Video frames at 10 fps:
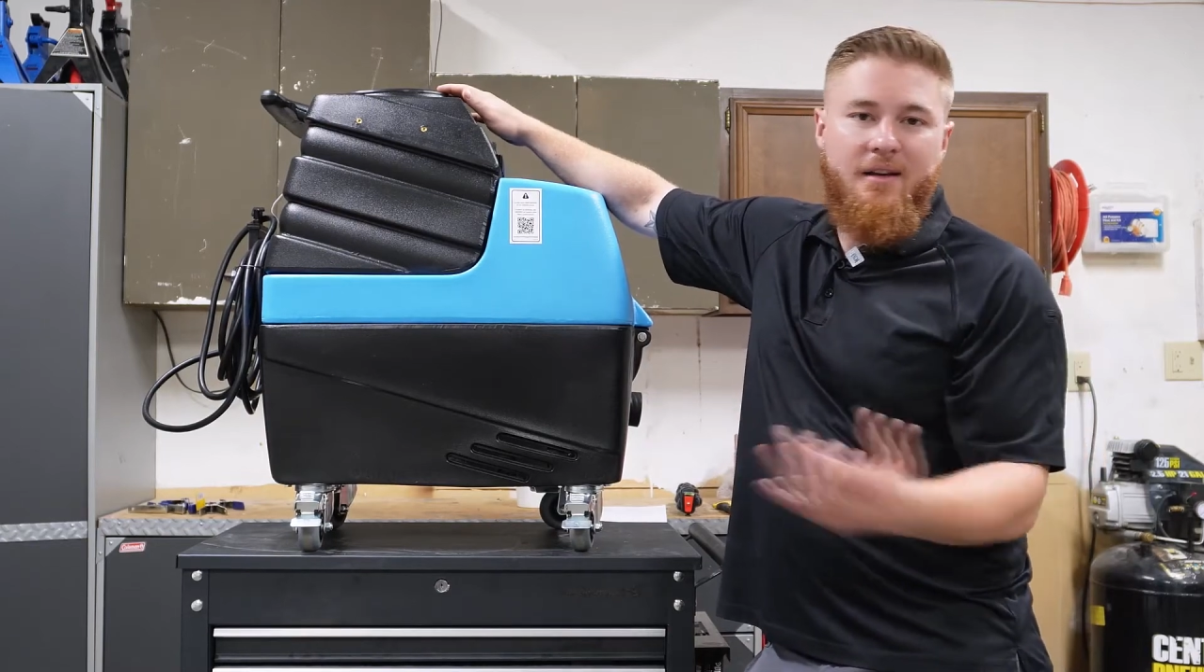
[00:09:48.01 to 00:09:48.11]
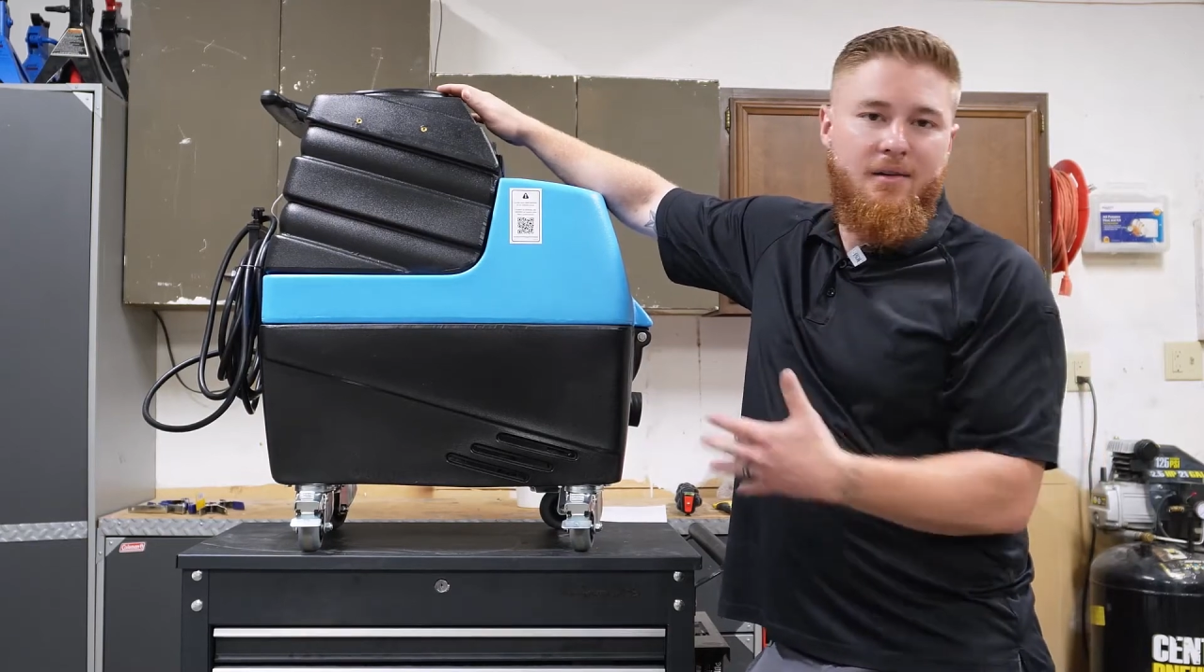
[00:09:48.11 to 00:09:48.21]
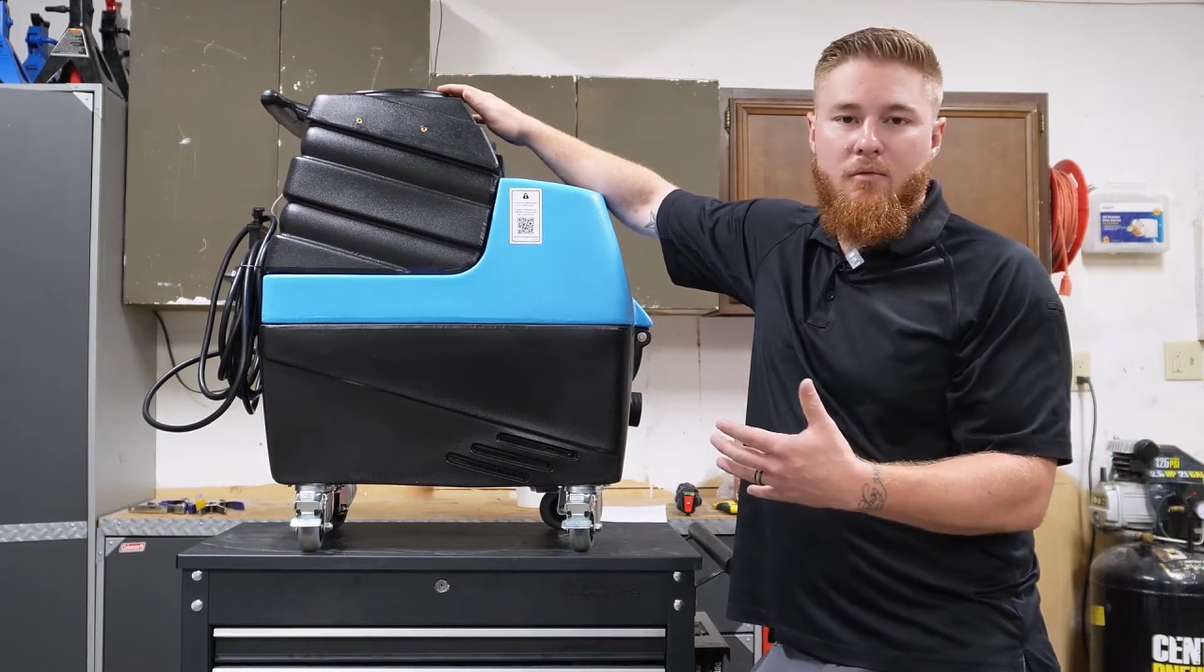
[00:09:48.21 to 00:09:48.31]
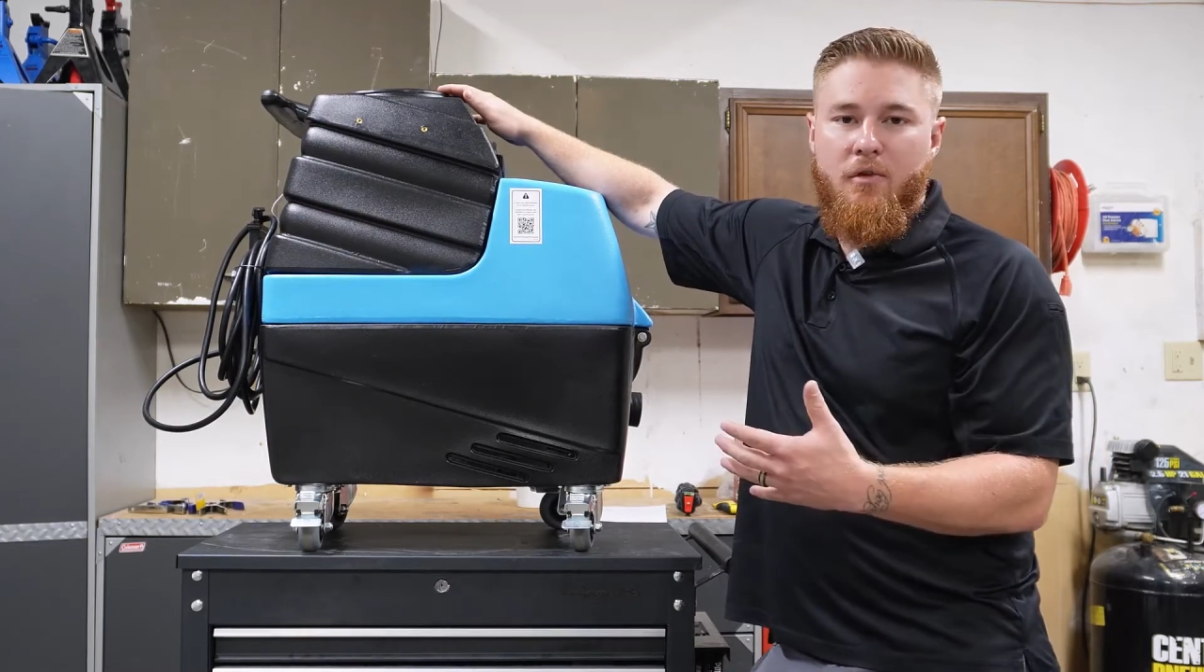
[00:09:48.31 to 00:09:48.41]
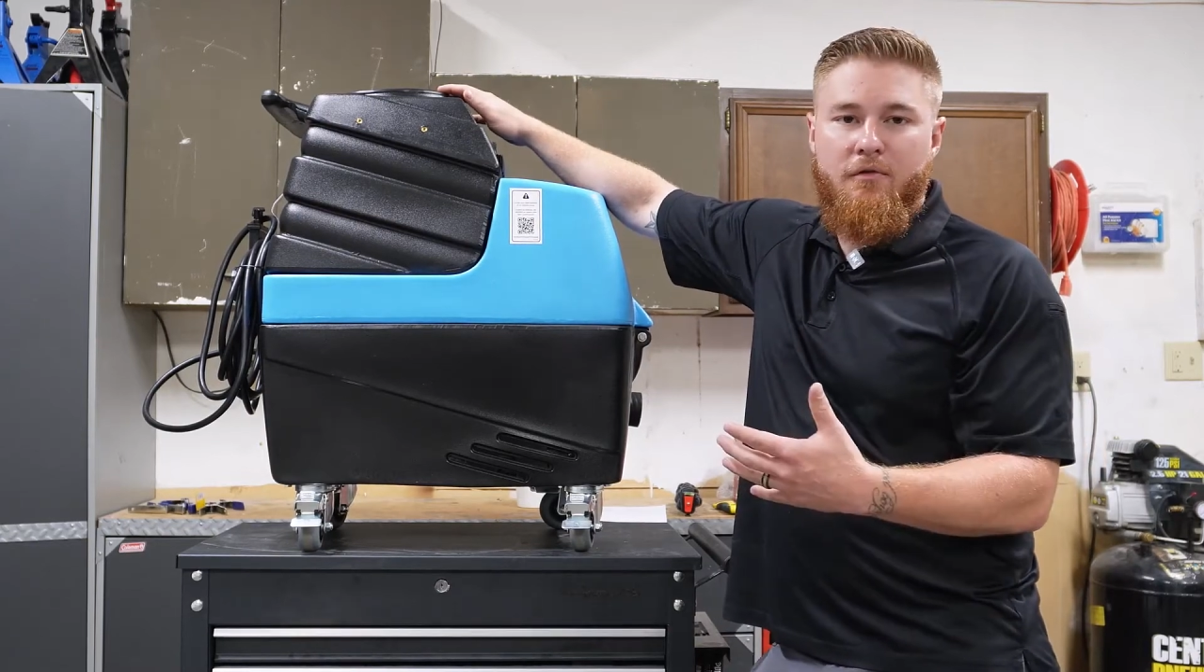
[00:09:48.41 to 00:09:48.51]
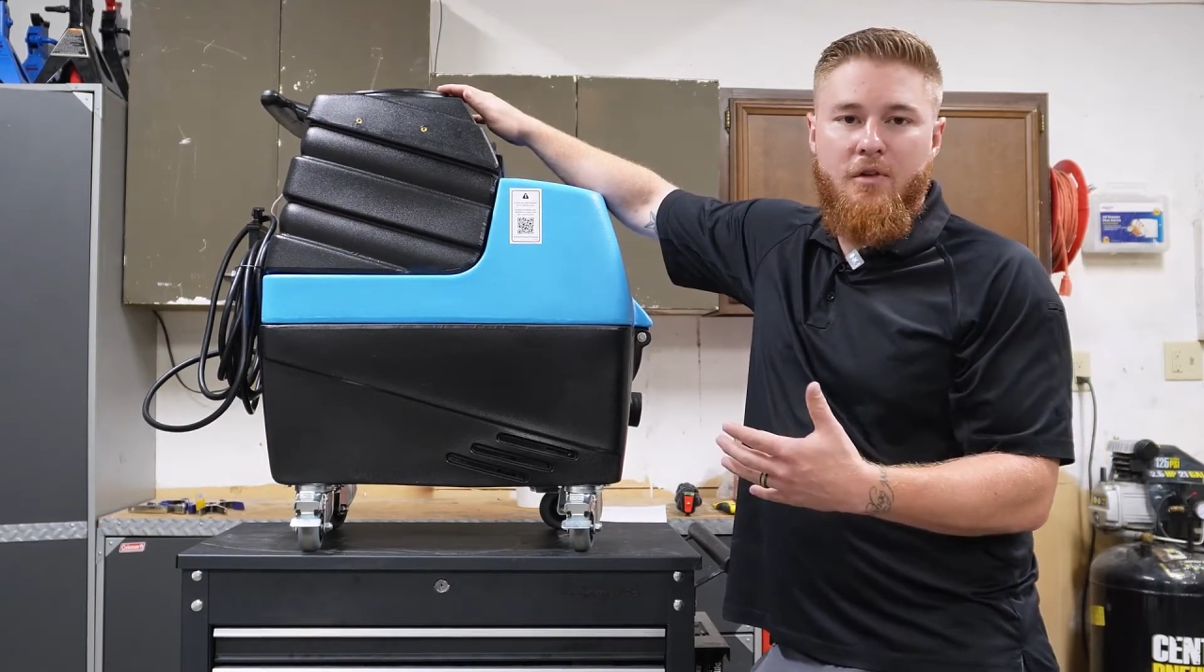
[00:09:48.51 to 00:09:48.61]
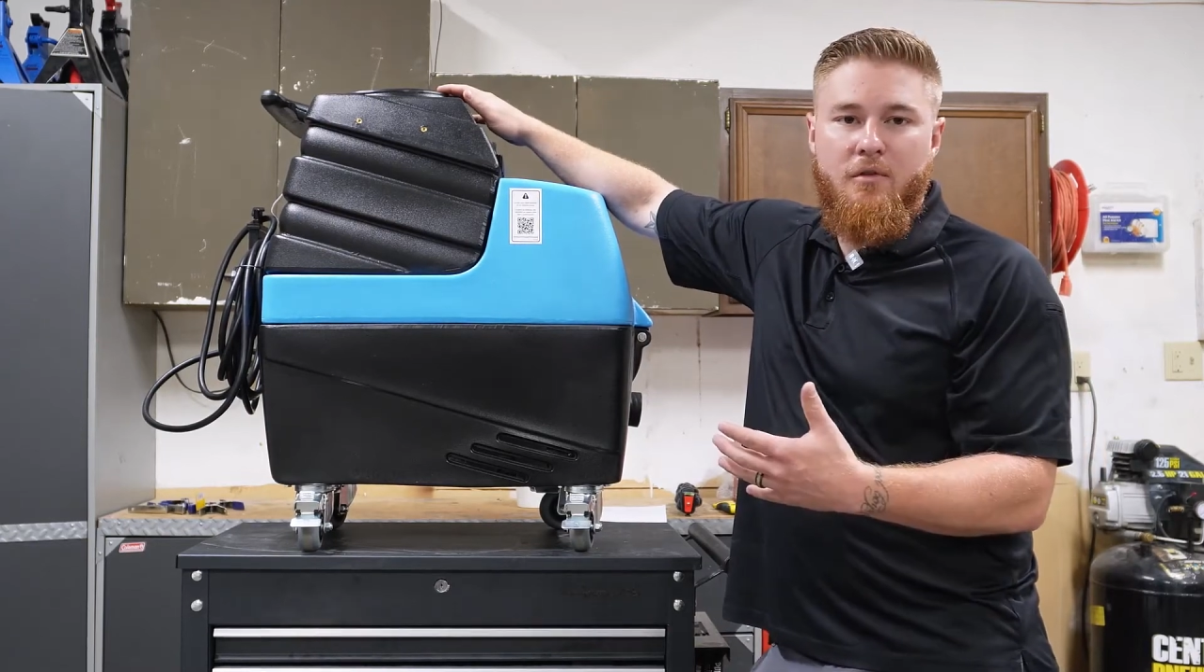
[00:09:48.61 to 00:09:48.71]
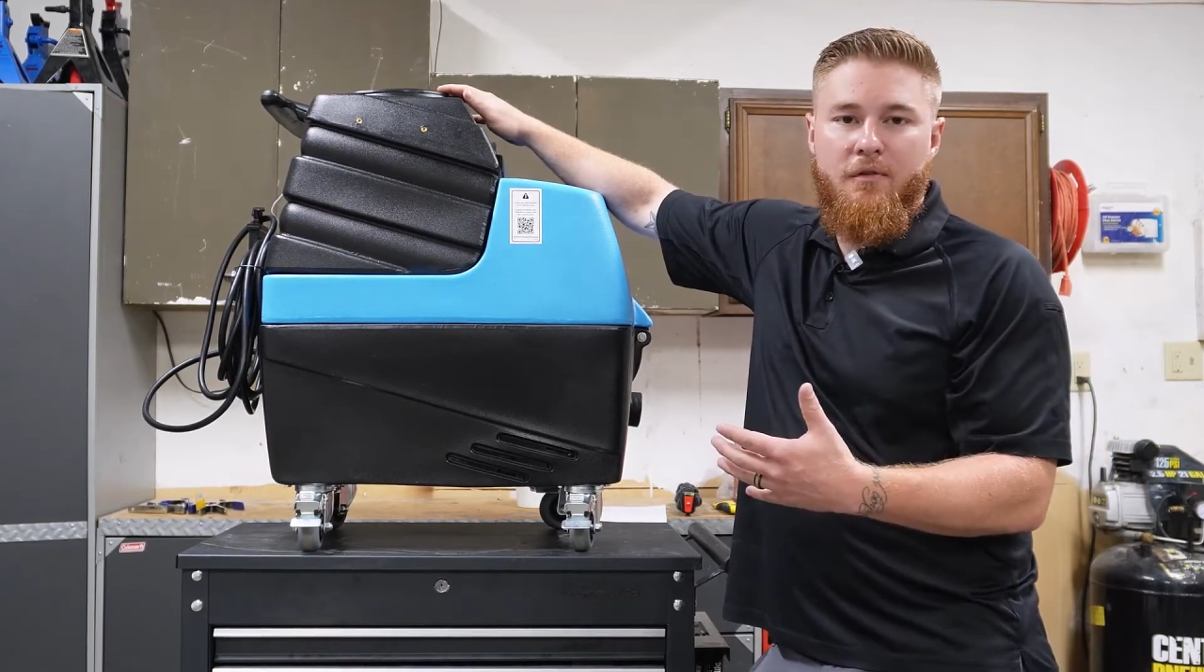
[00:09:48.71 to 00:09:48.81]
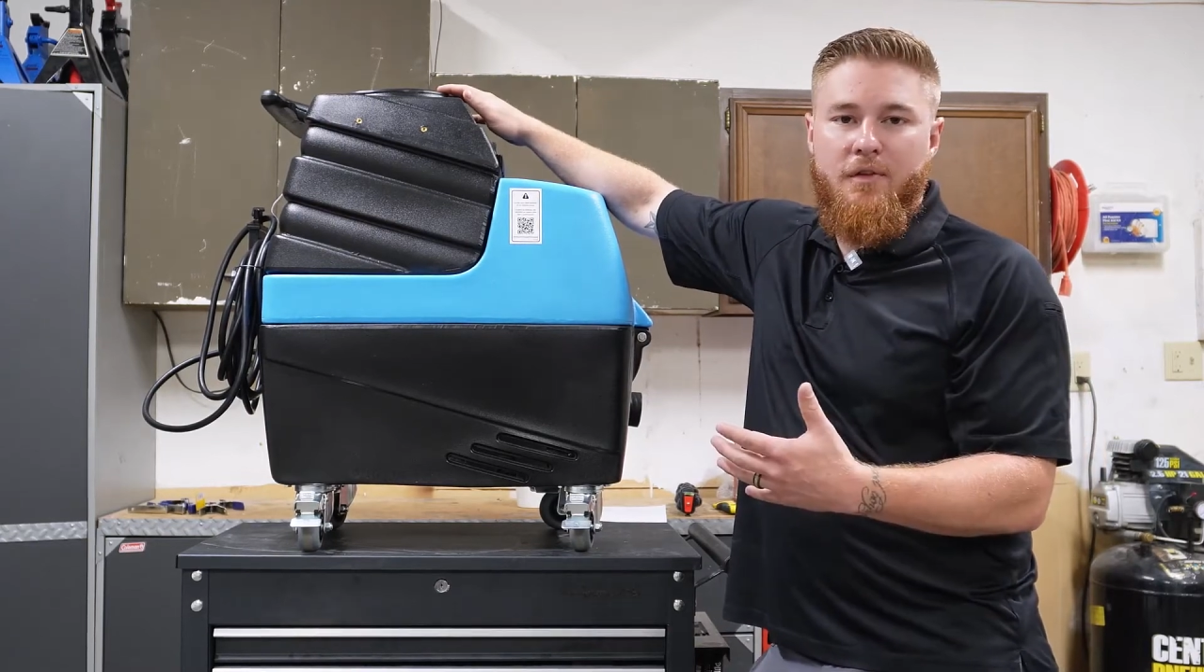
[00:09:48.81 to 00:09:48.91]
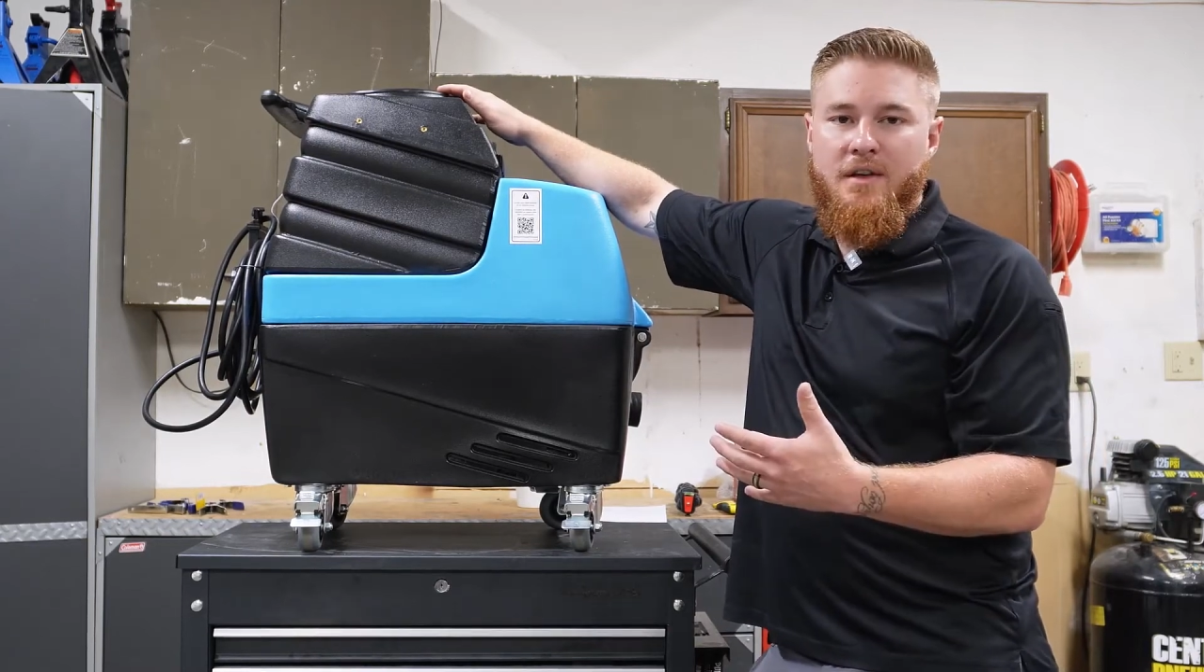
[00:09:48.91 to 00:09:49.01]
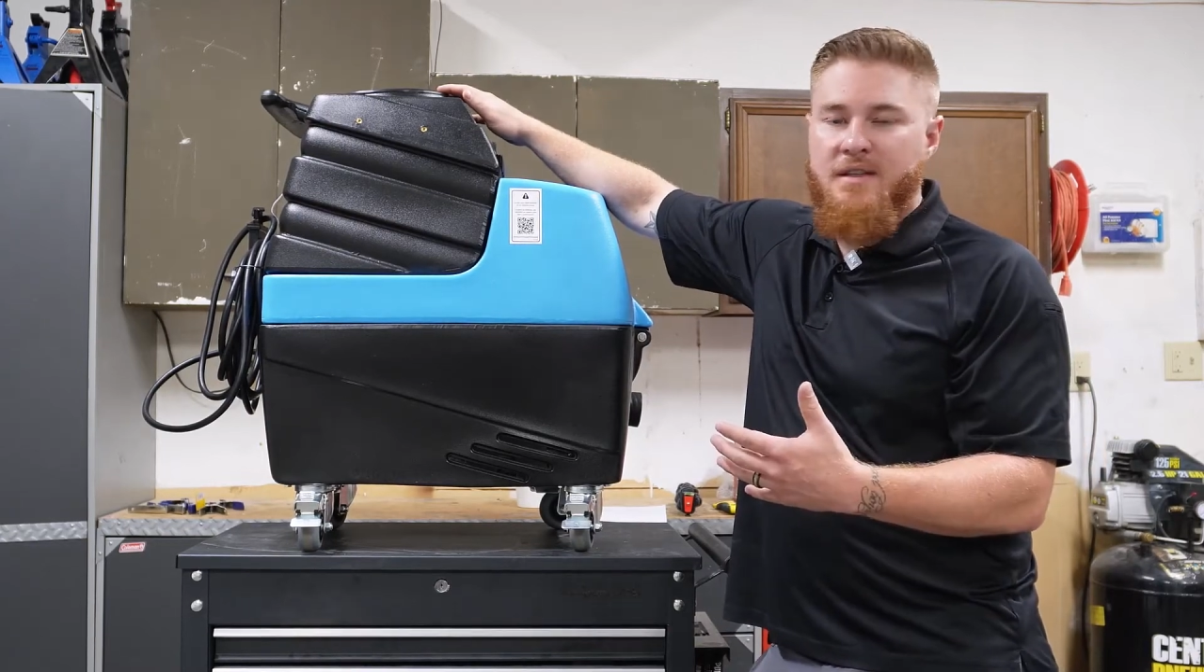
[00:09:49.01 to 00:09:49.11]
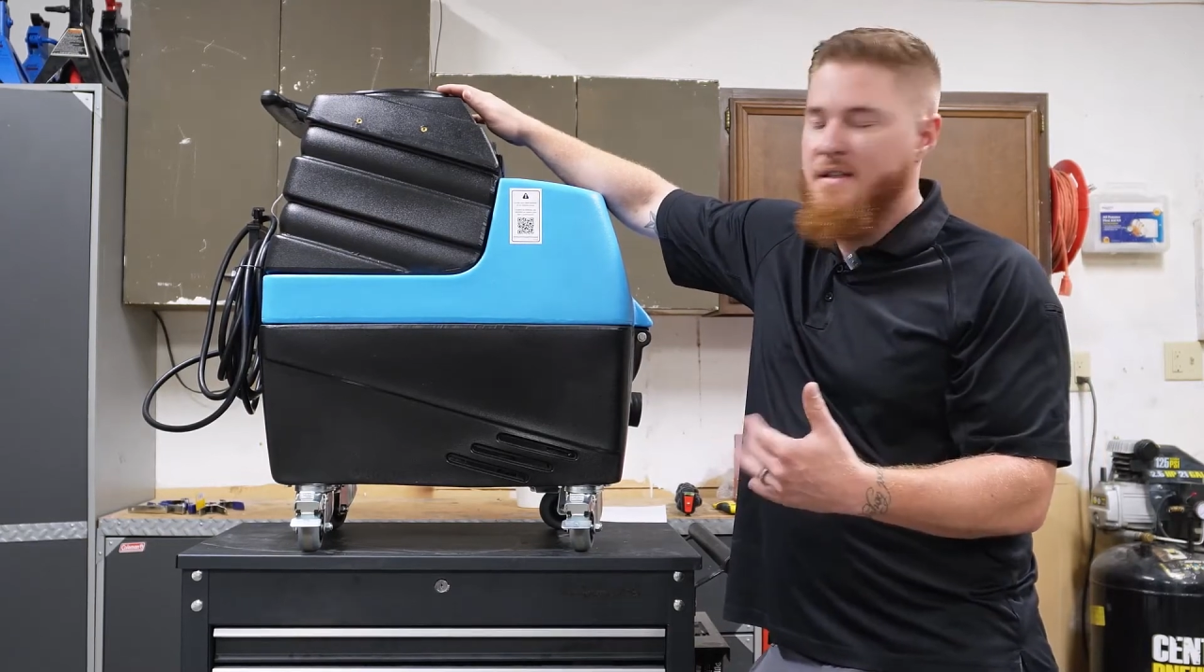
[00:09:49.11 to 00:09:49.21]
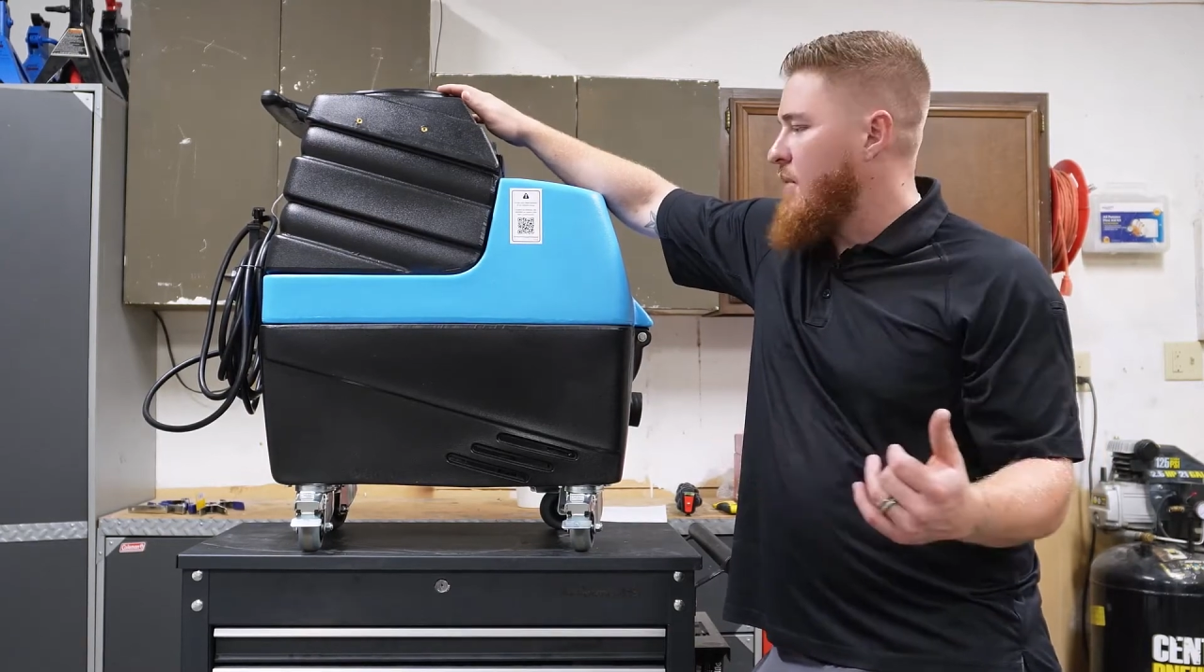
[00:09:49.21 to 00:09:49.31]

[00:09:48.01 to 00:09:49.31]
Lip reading: to do a review of this,